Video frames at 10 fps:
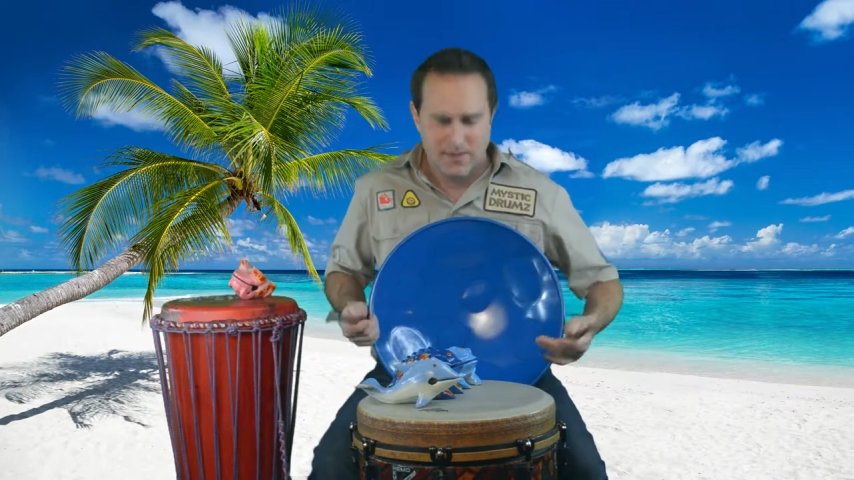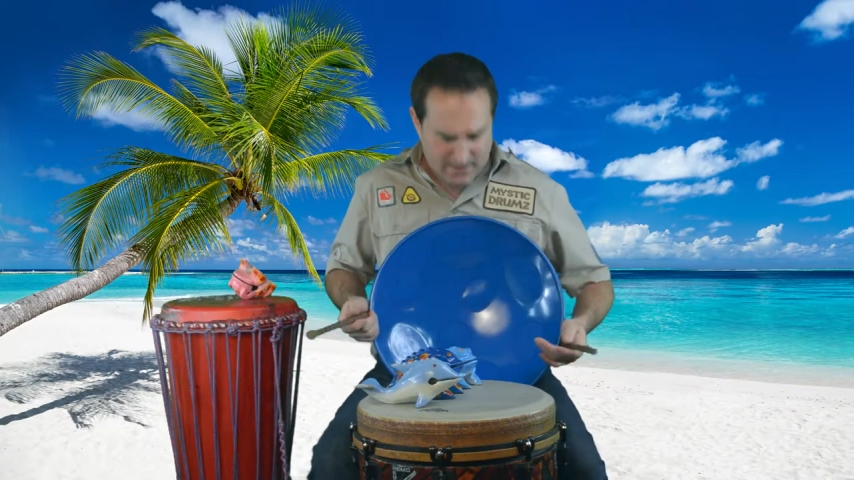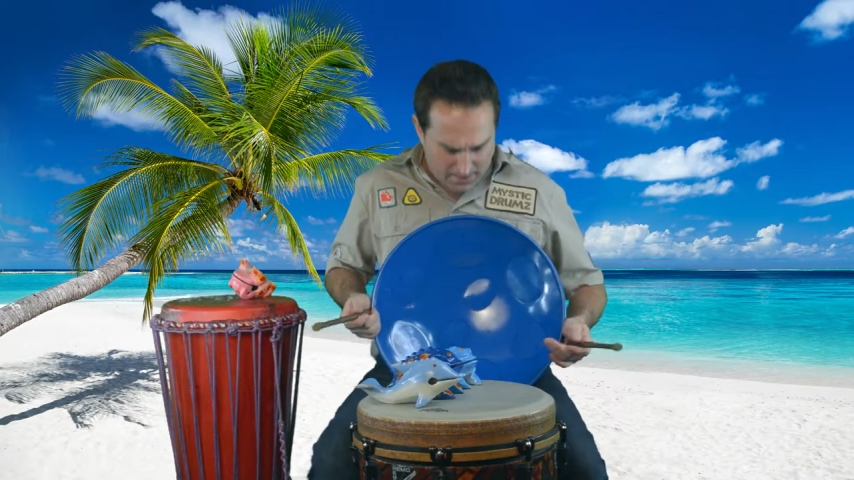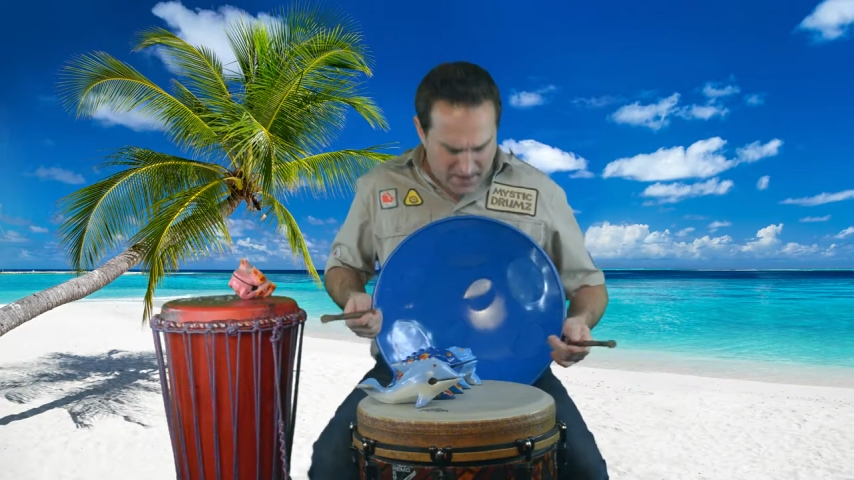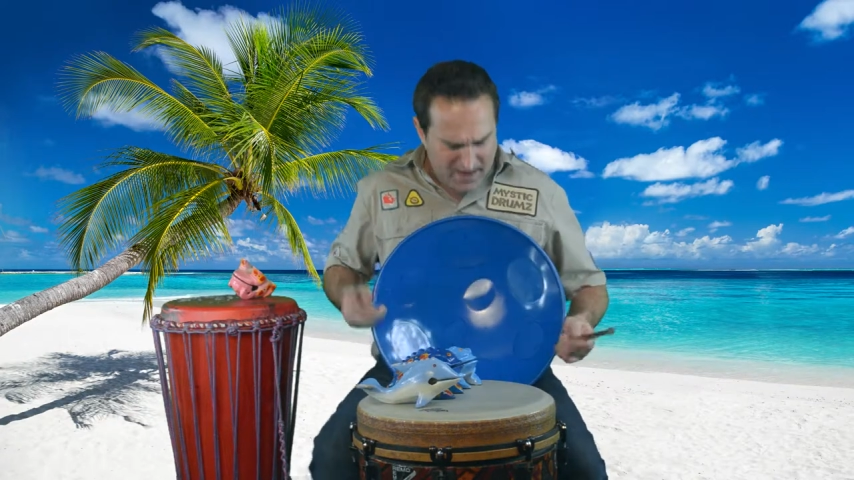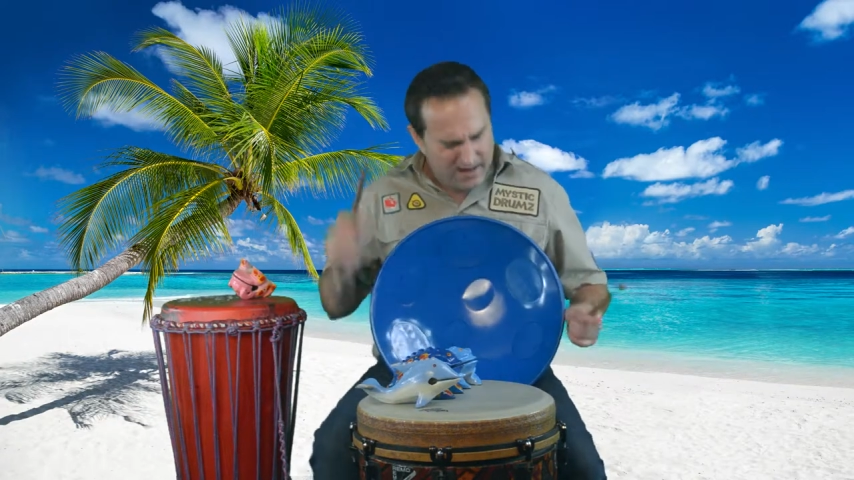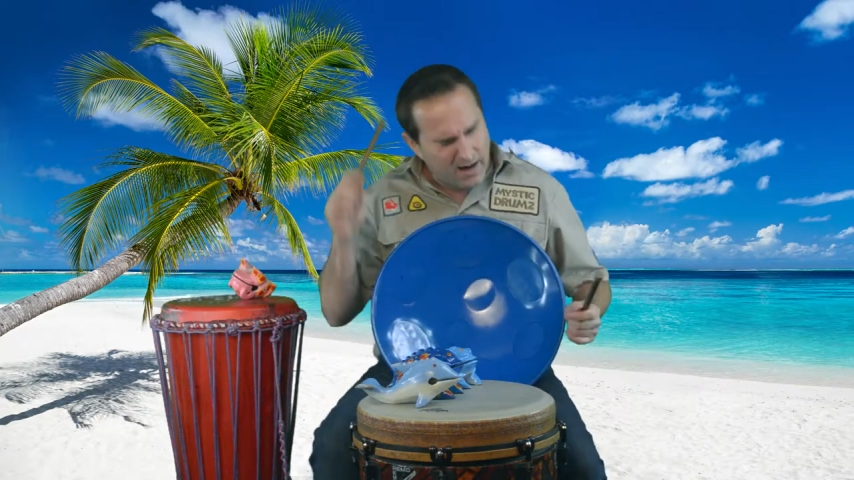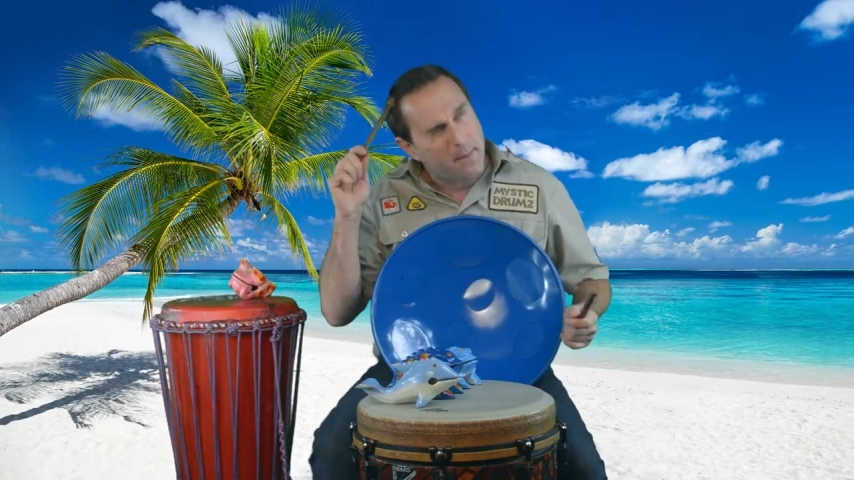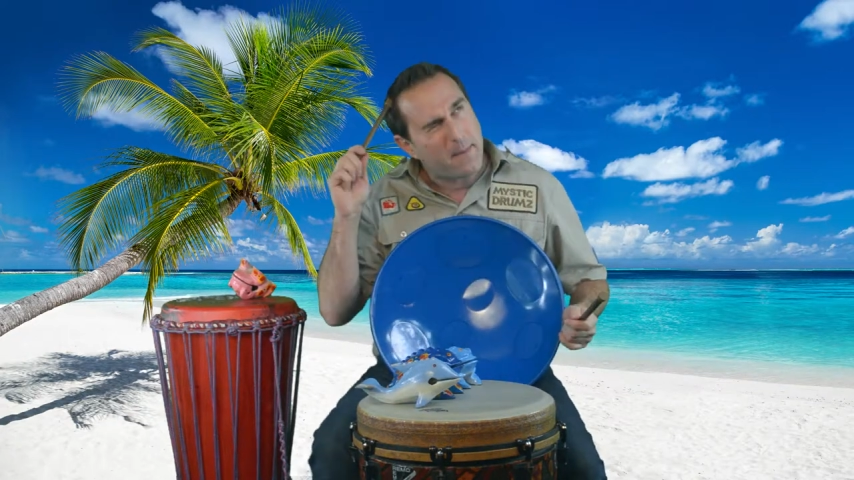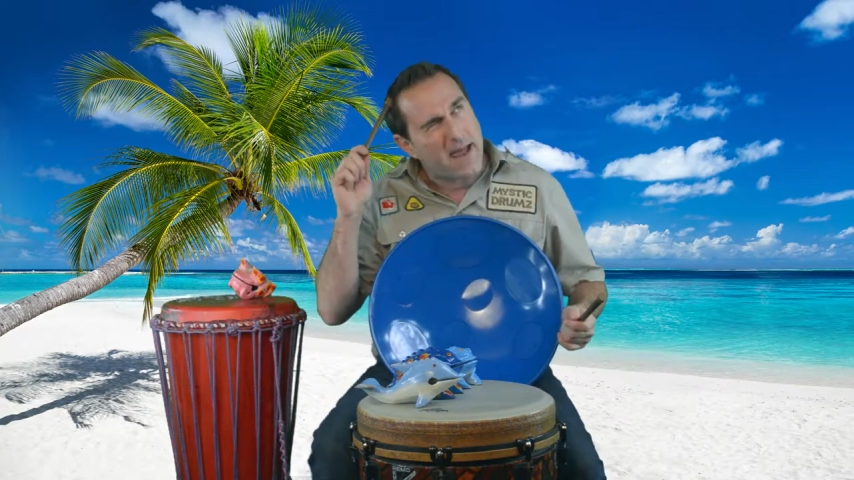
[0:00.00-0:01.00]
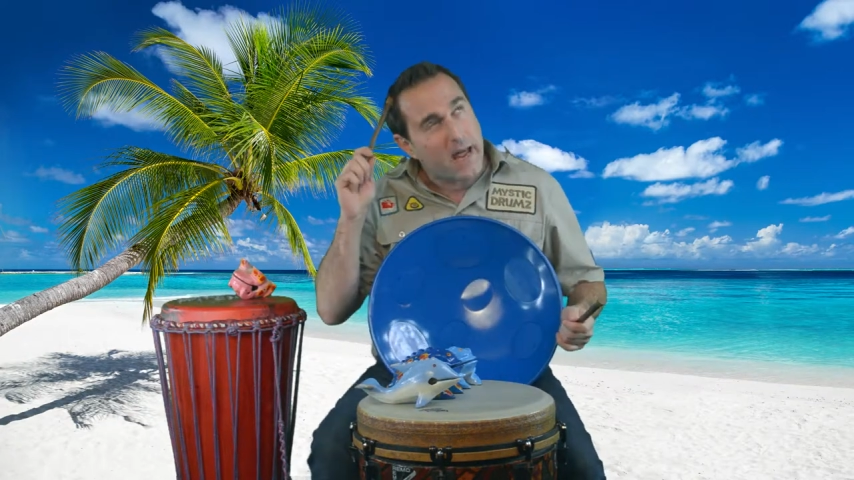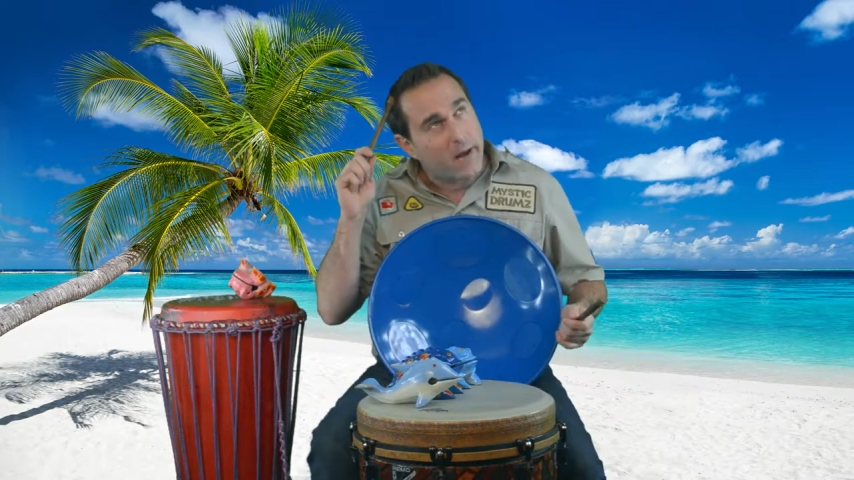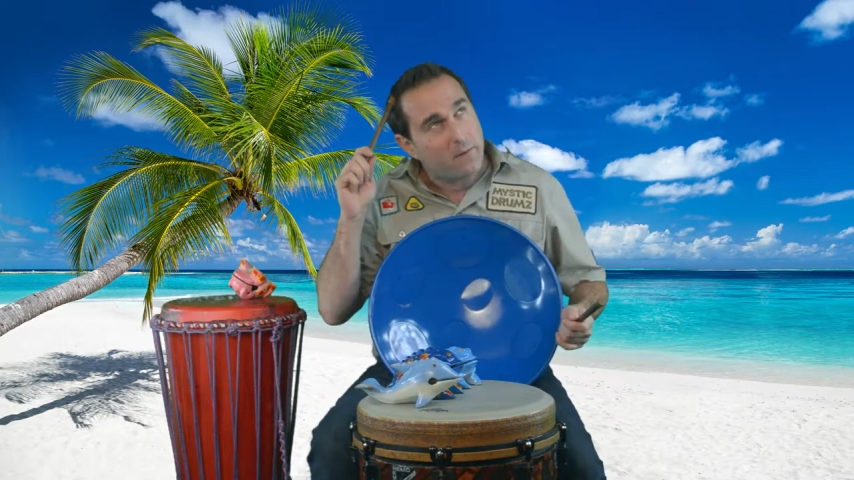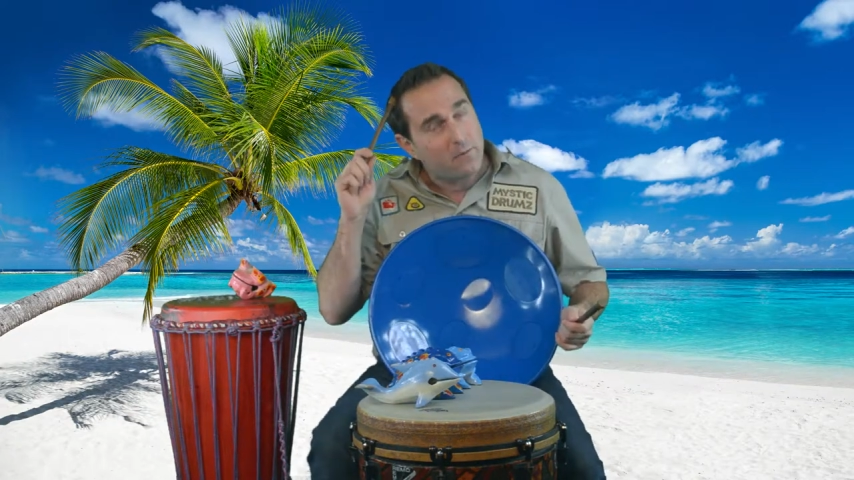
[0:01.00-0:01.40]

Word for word: because I'm making it up in my head